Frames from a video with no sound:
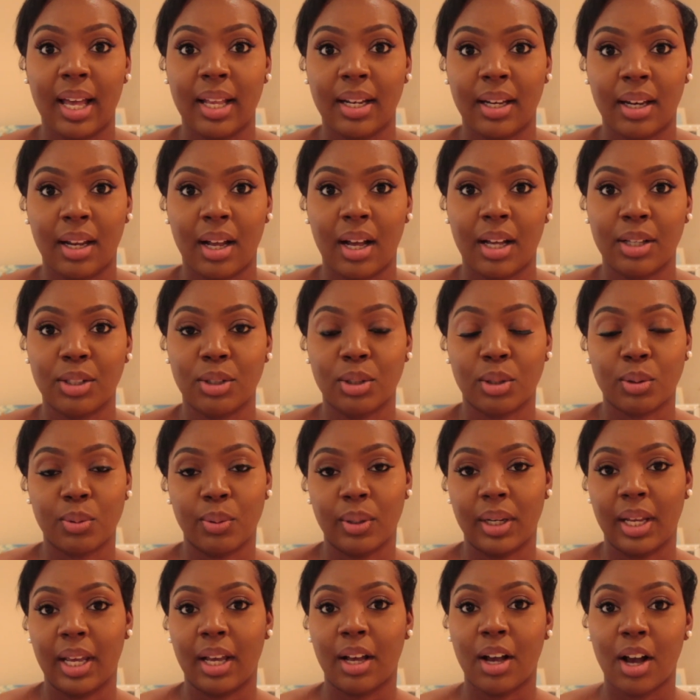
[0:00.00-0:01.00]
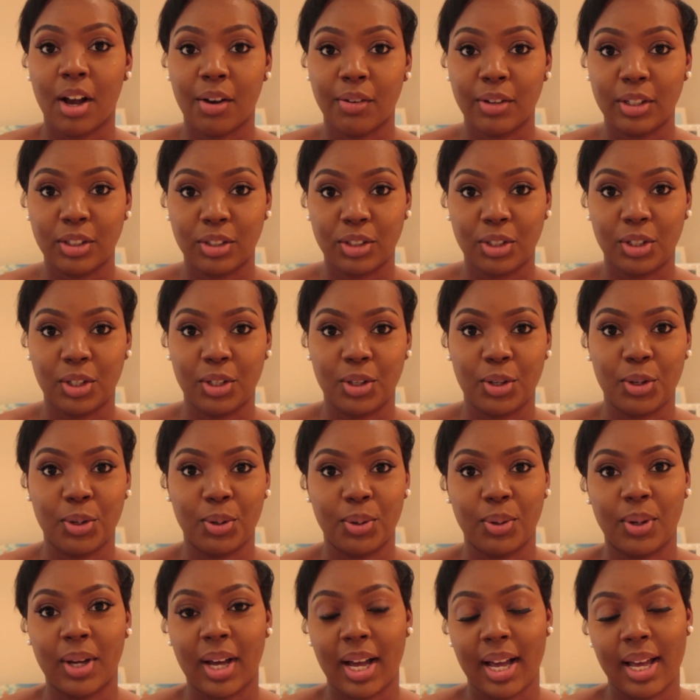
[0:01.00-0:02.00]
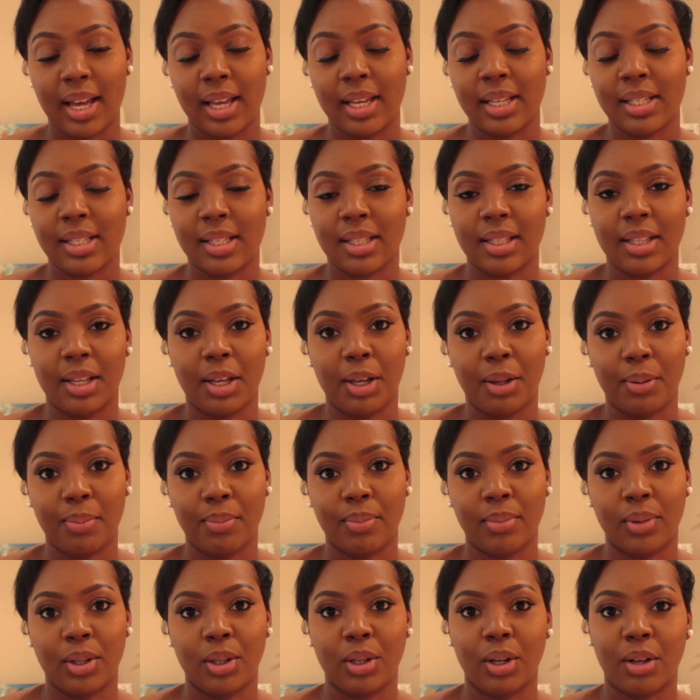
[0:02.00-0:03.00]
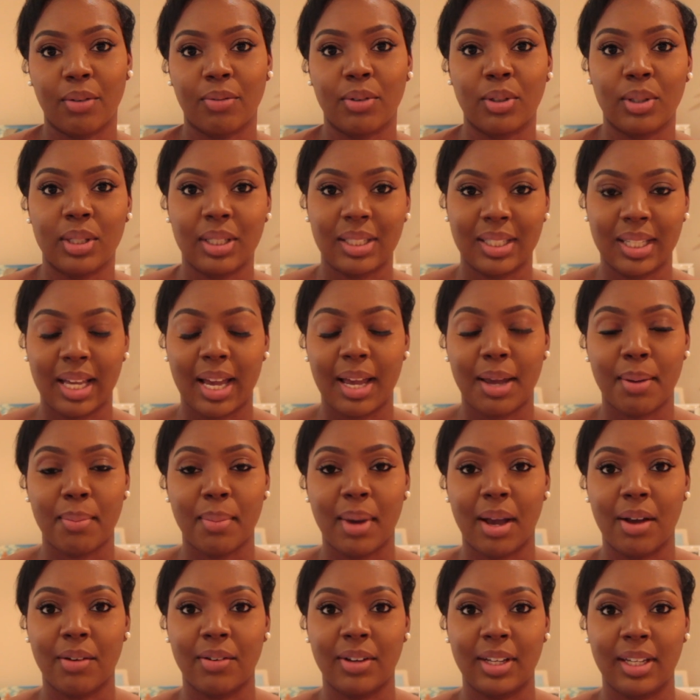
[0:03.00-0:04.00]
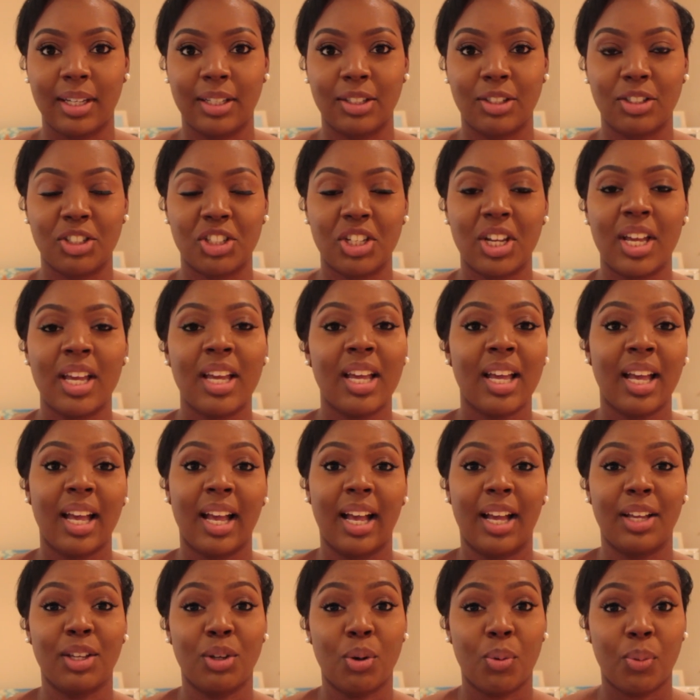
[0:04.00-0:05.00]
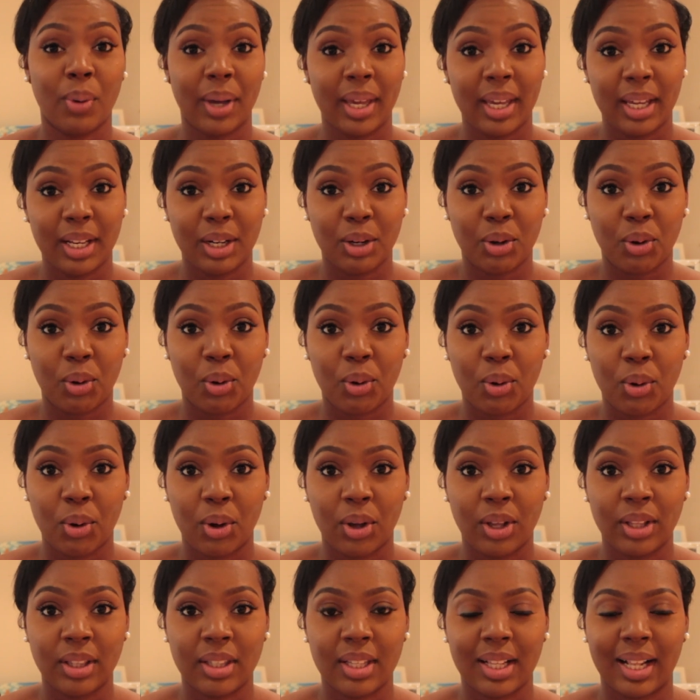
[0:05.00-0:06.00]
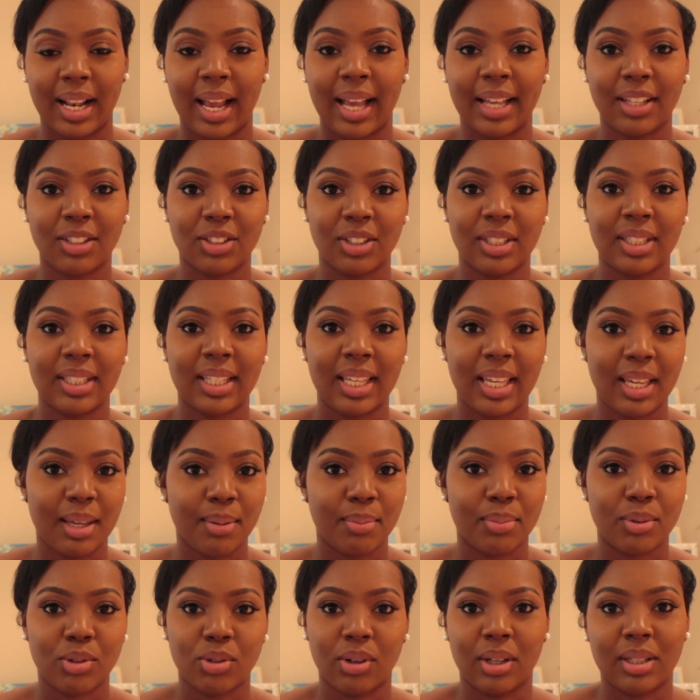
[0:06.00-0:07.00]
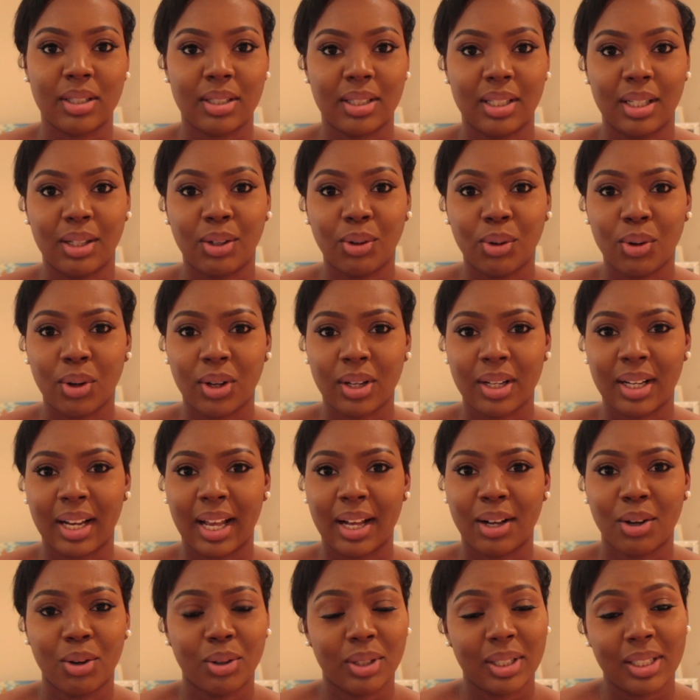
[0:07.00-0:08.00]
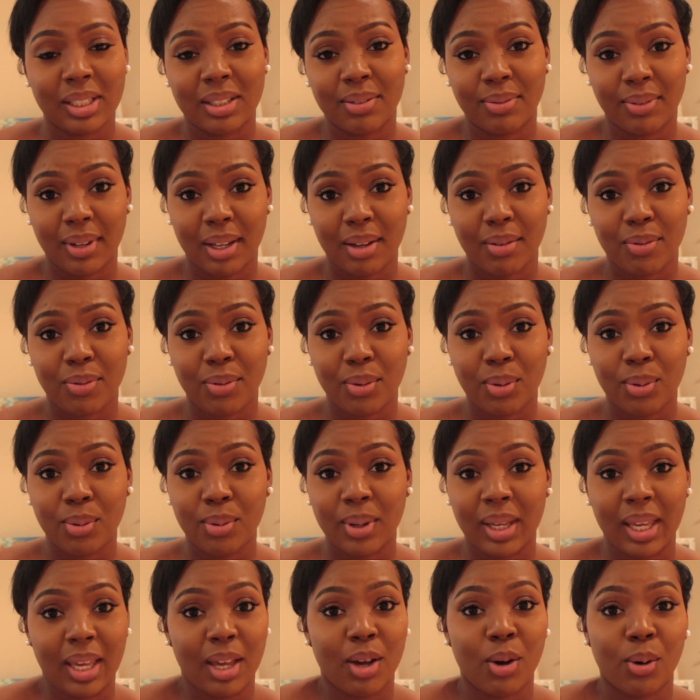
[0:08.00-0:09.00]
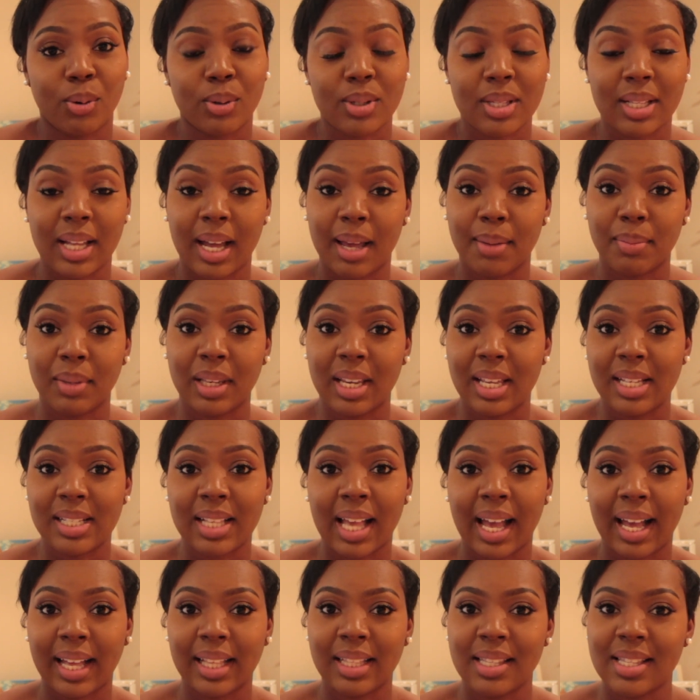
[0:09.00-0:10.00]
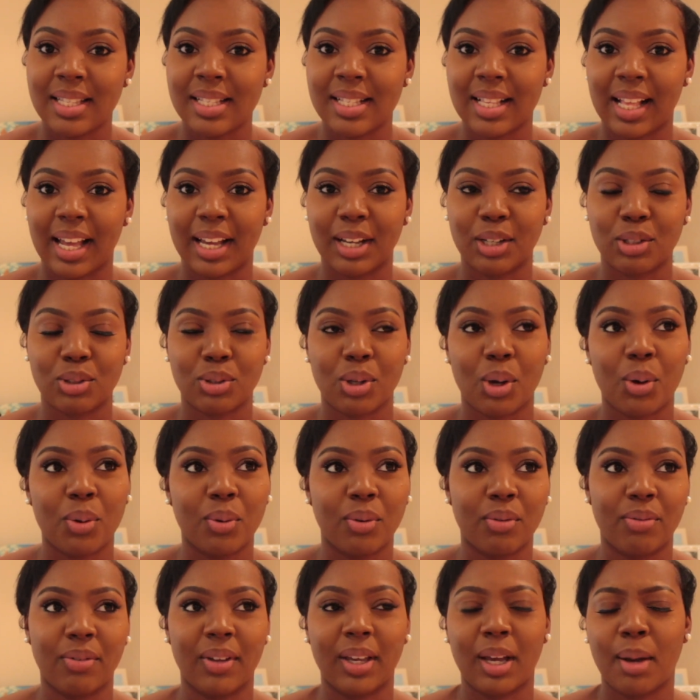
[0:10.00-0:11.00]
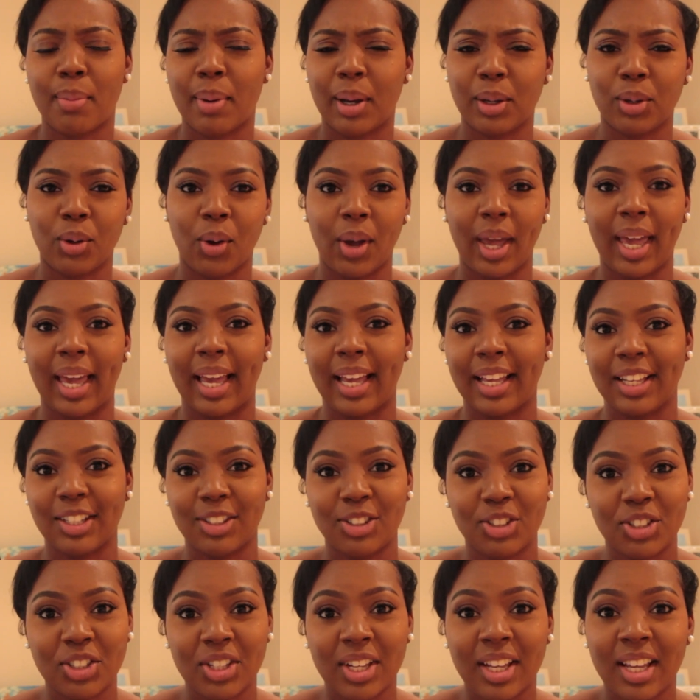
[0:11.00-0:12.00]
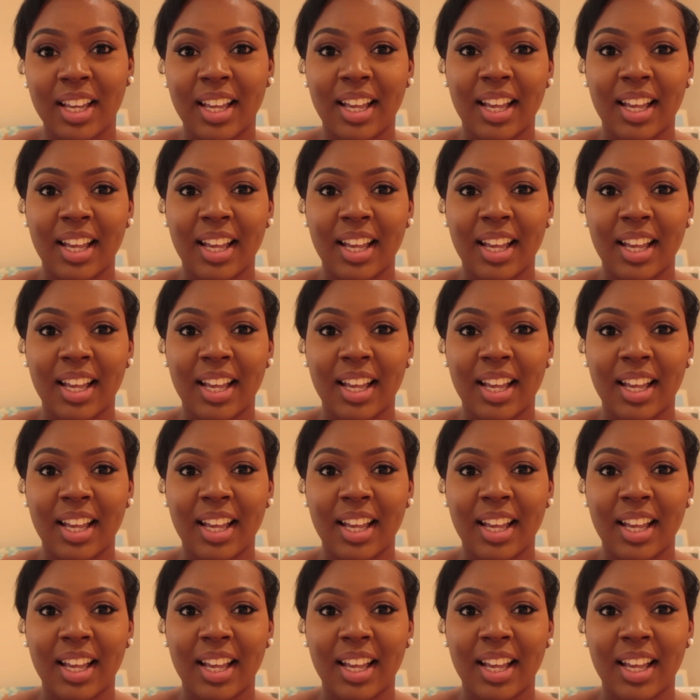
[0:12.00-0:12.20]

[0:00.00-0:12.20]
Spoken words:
And I just want to encourage you guys, you know, if you desire marriage and you're waiting on God, like, just keep trusting God. Like, God is faithful. He holds time in his hands. Like, don't think about your age.